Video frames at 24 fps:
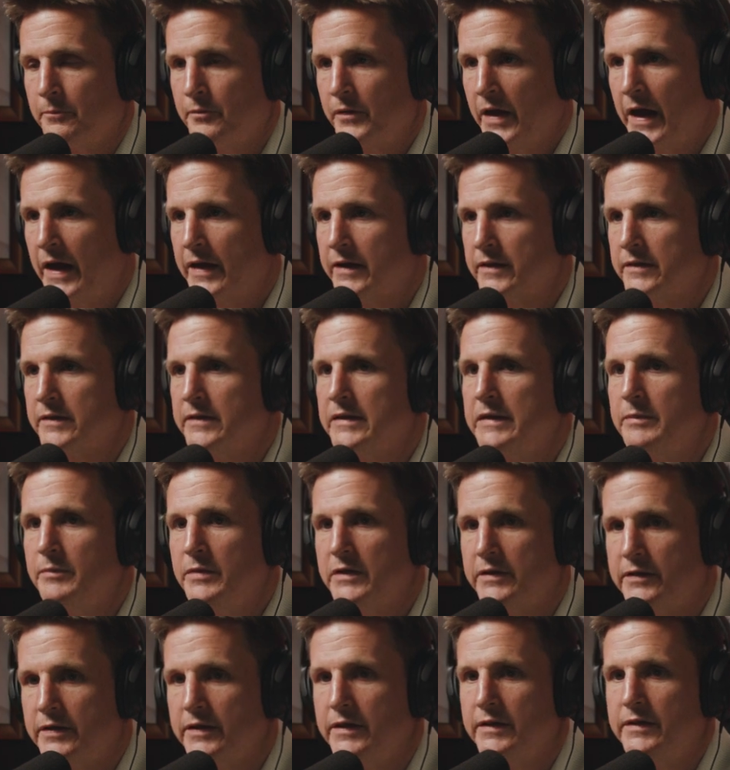had a
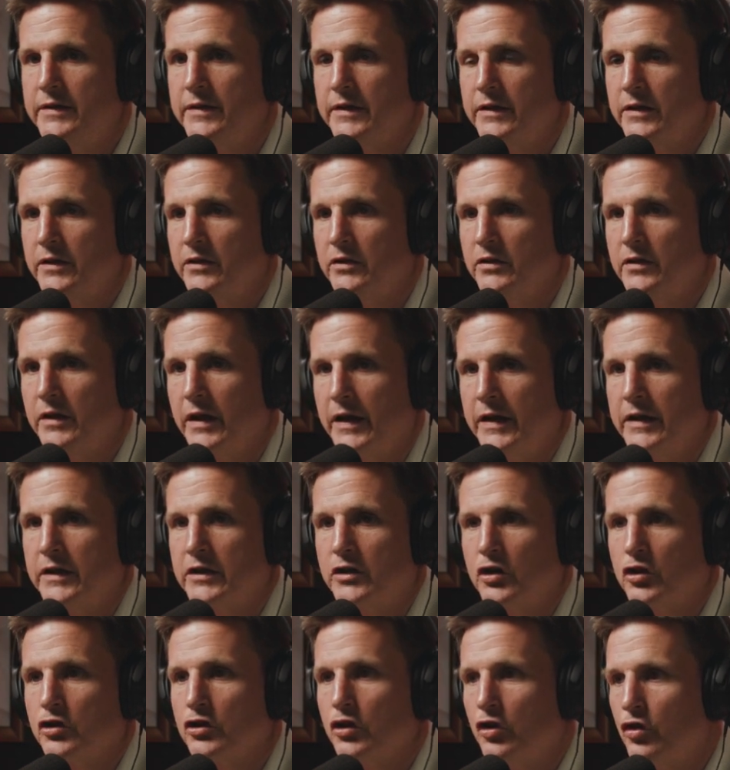limited,
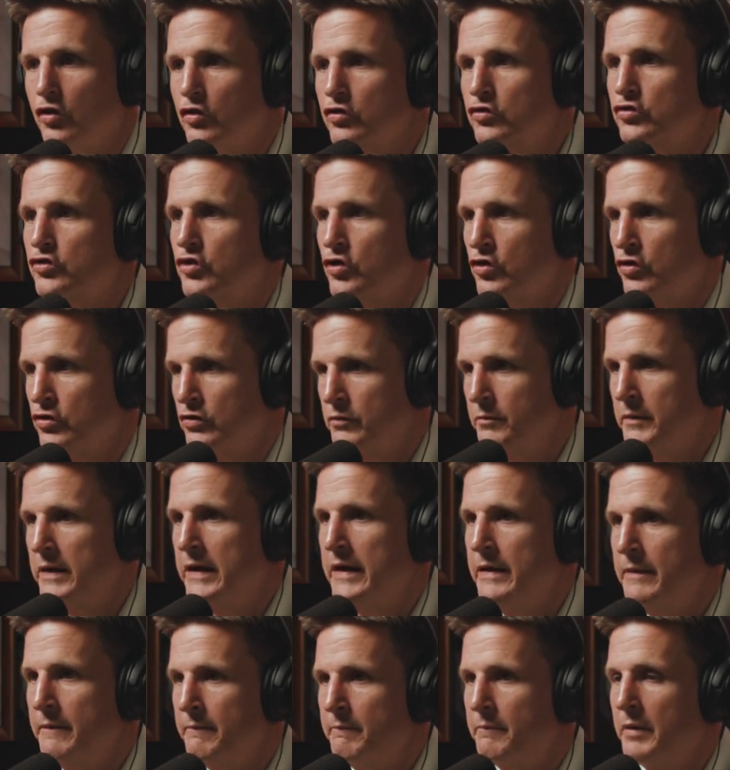like, long-term
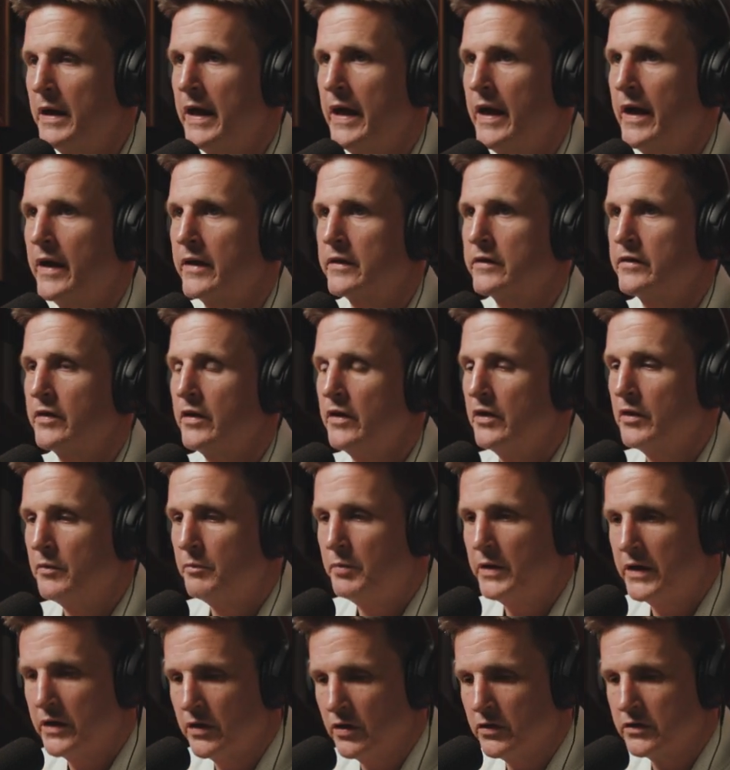impact,
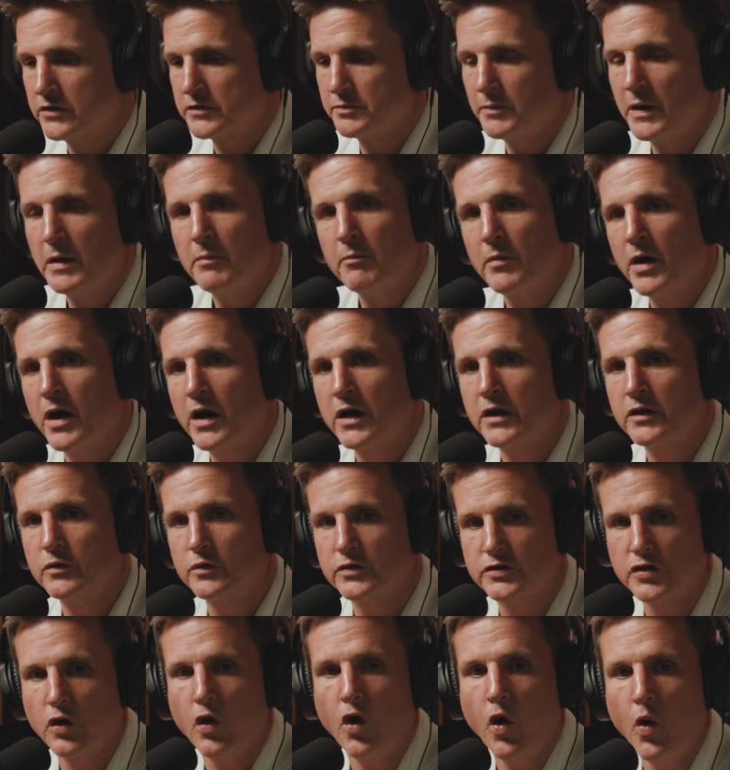because my mind
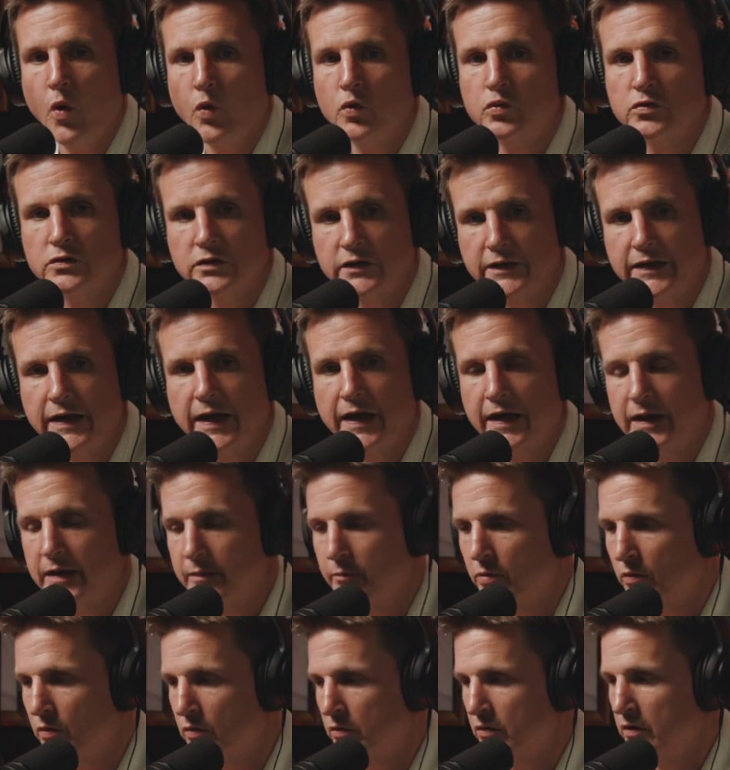was only
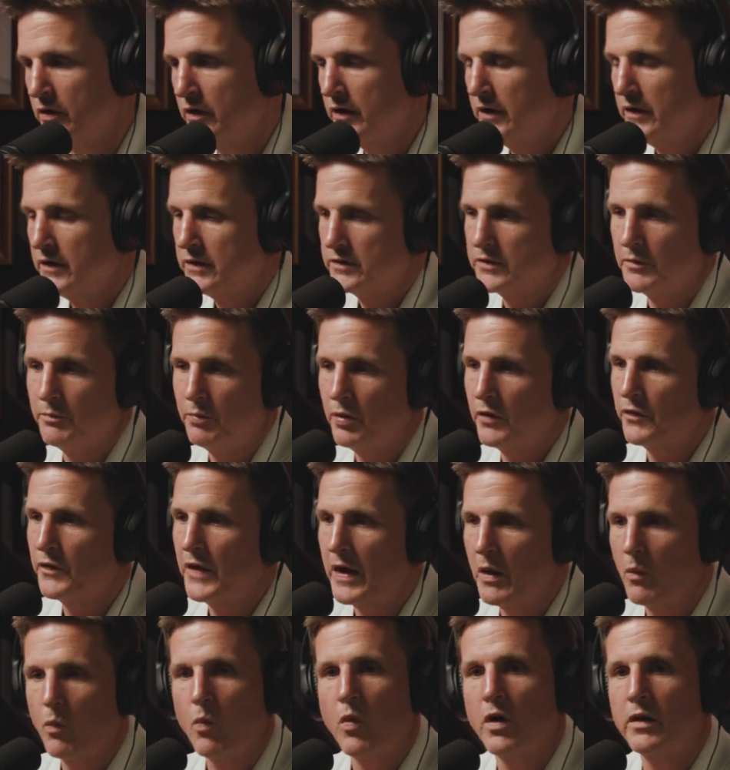able to put
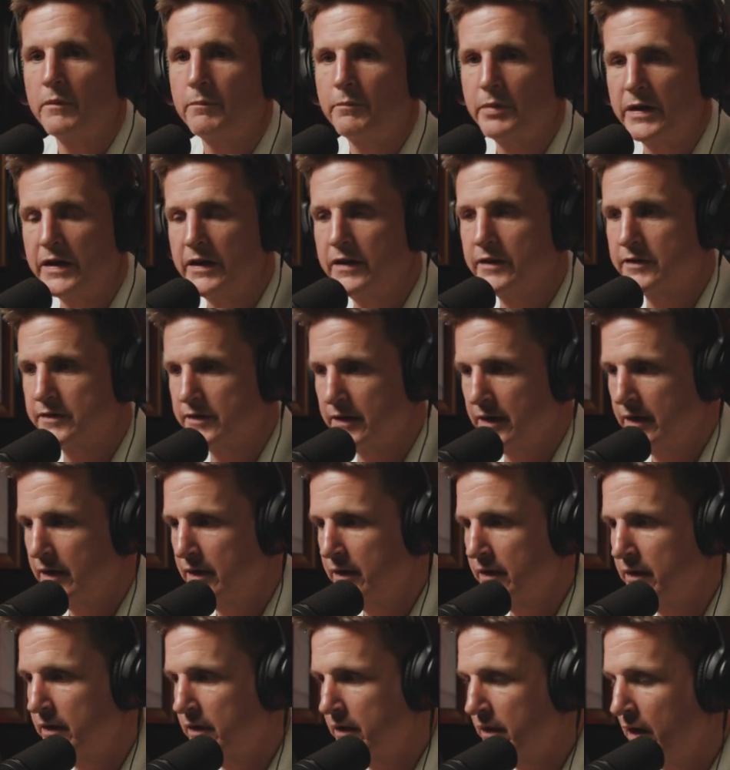that one piece
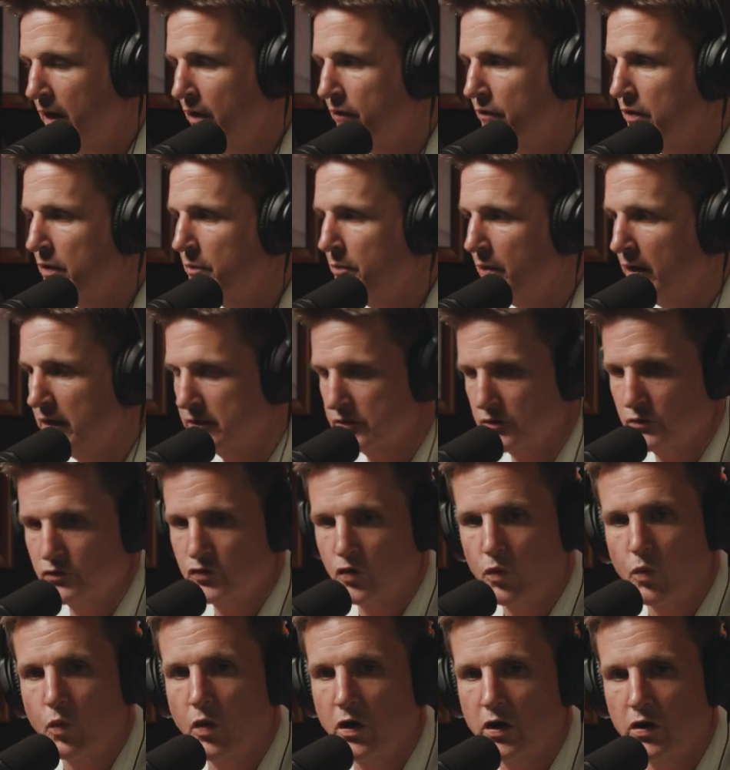of the puzzle
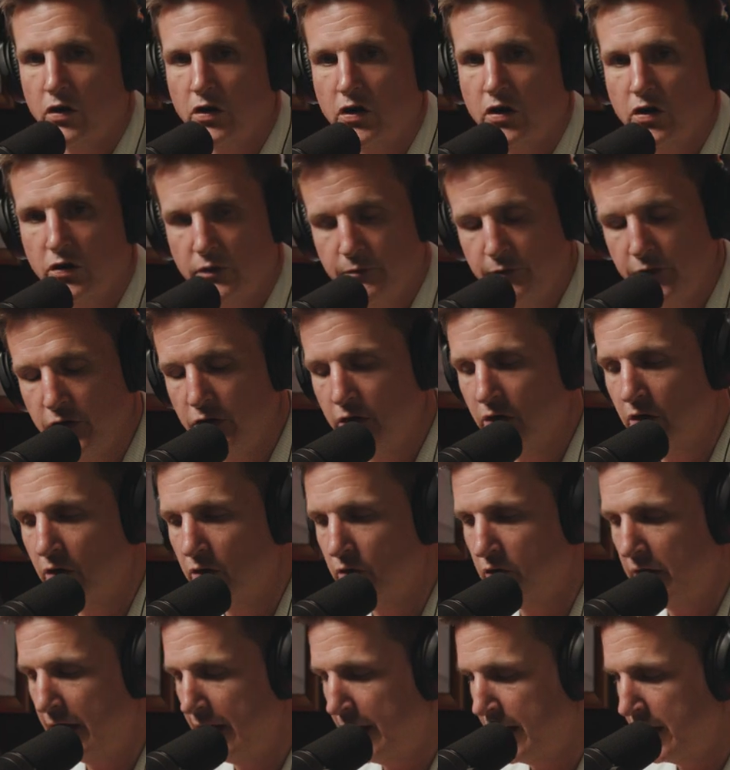to work, you
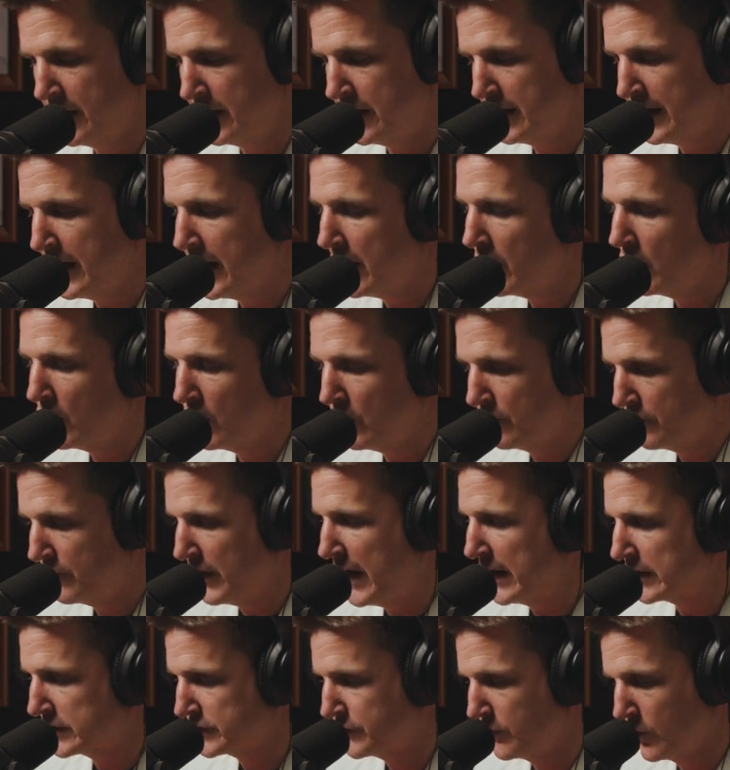know. And now
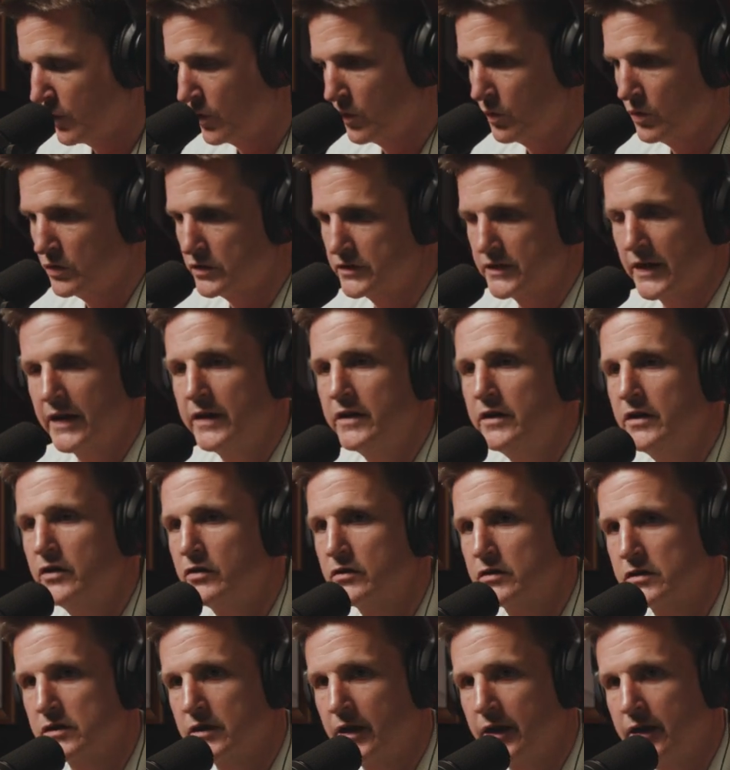fast forward 10
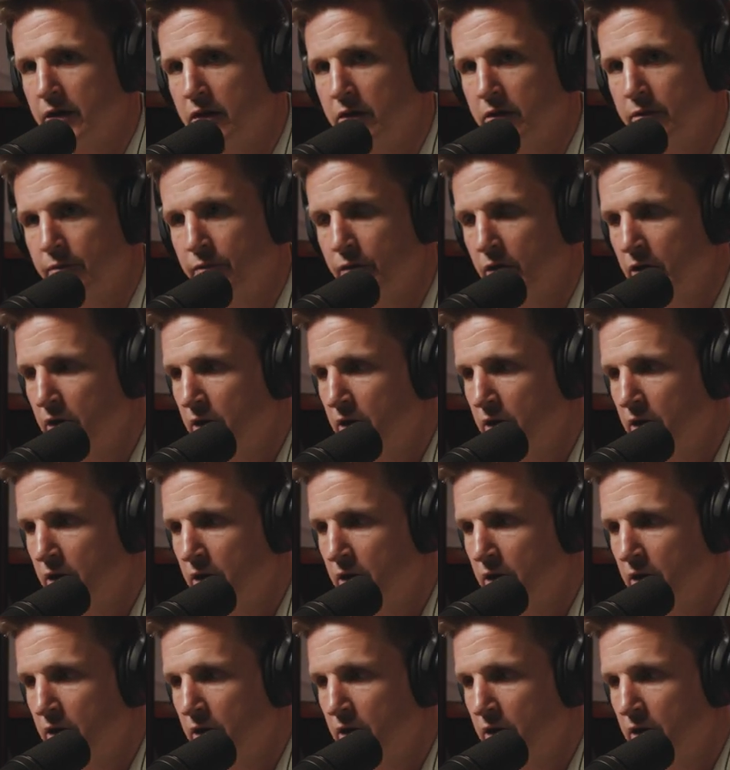years later,